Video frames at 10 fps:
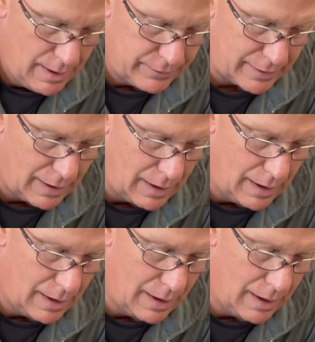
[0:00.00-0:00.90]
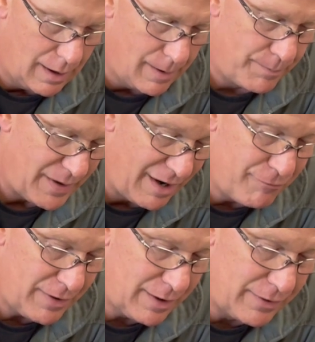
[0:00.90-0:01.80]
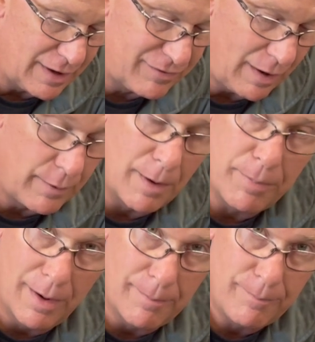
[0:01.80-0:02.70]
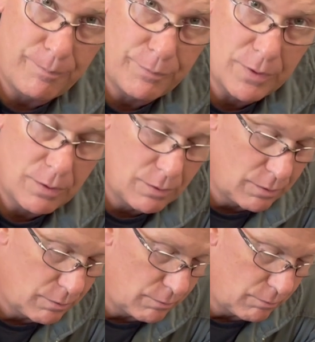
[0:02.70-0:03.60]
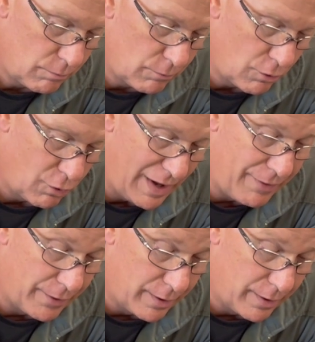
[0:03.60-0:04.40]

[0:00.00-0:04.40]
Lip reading: Like, oh, I figured the accelerator pump, leather